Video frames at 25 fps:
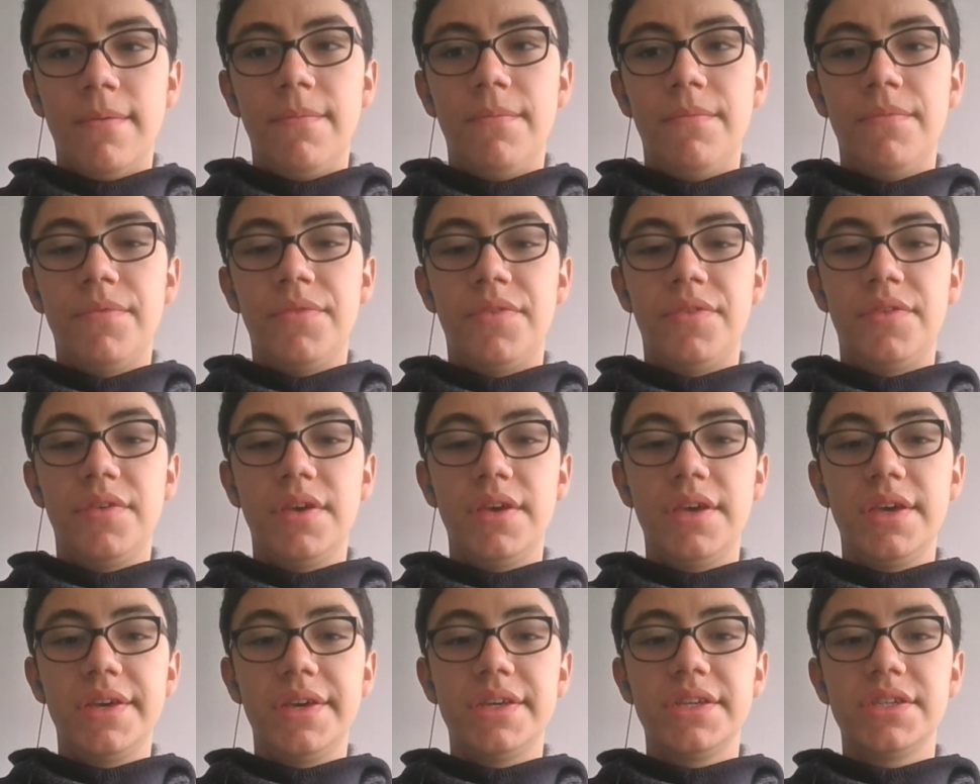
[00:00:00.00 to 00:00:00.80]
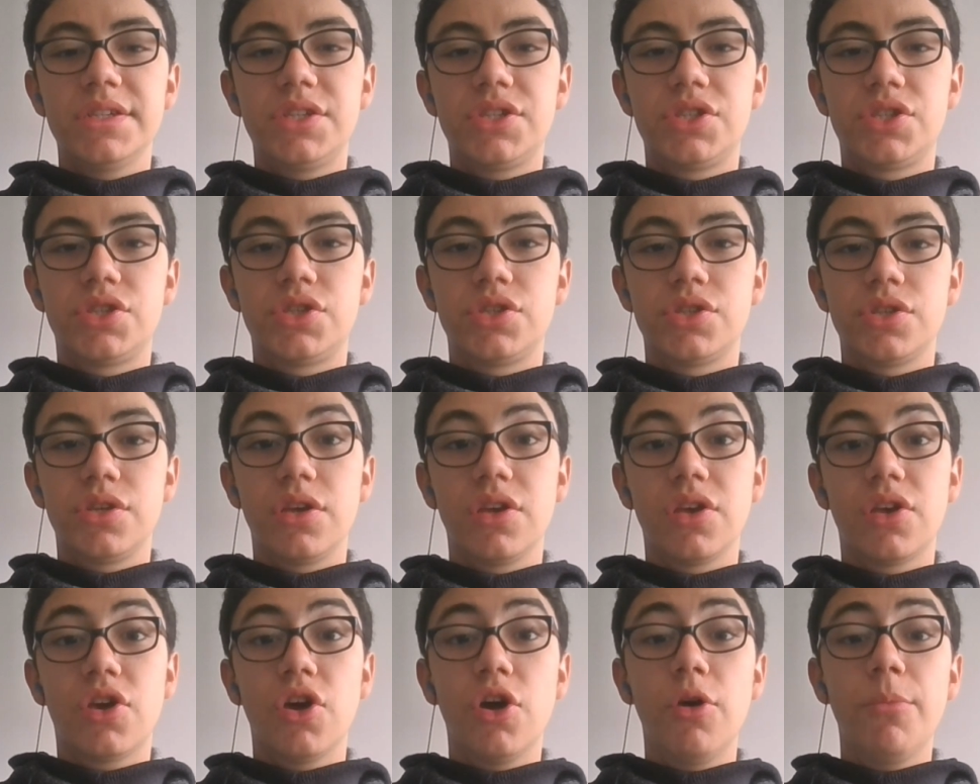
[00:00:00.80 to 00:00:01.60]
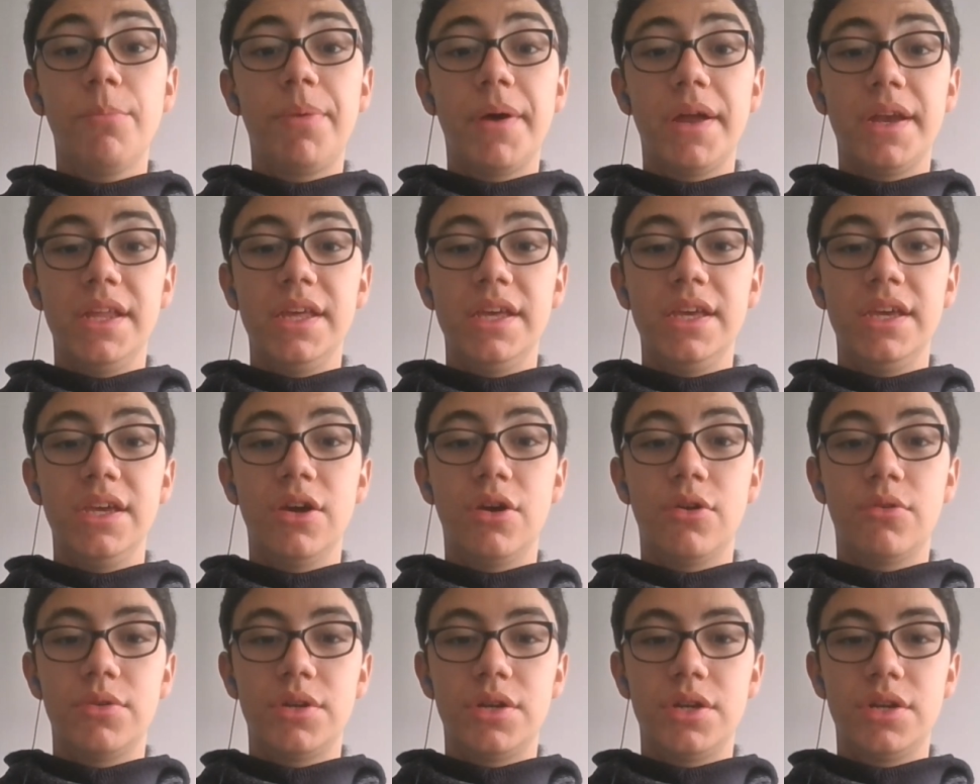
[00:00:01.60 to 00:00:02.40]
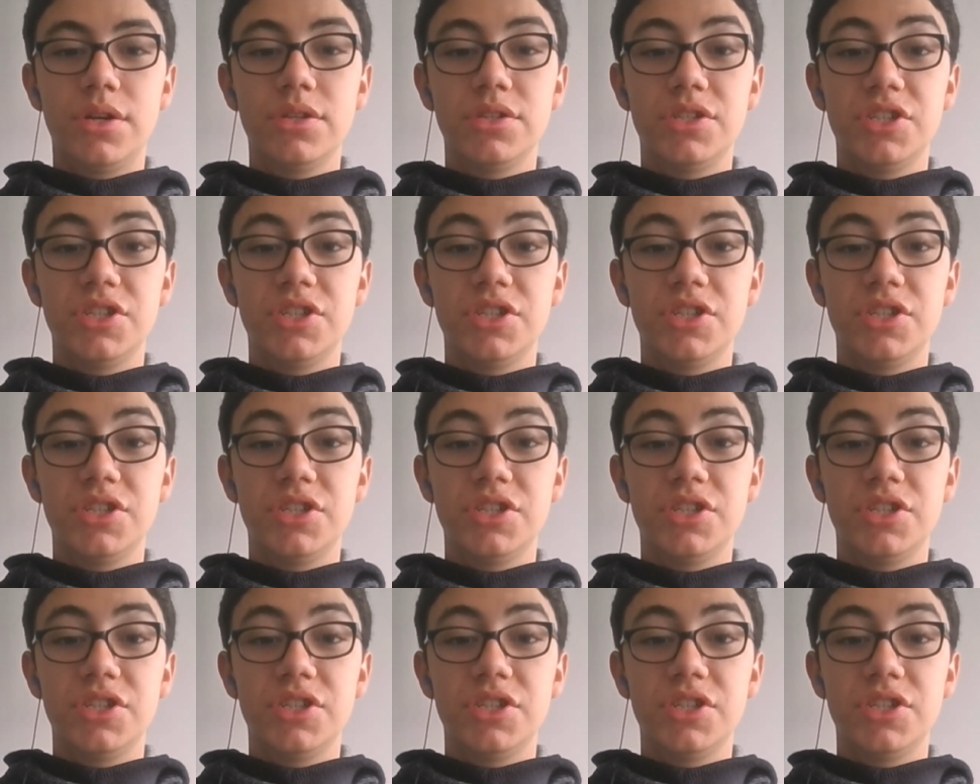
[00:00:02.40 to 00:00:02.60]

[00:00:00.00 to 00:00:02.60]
this company owner,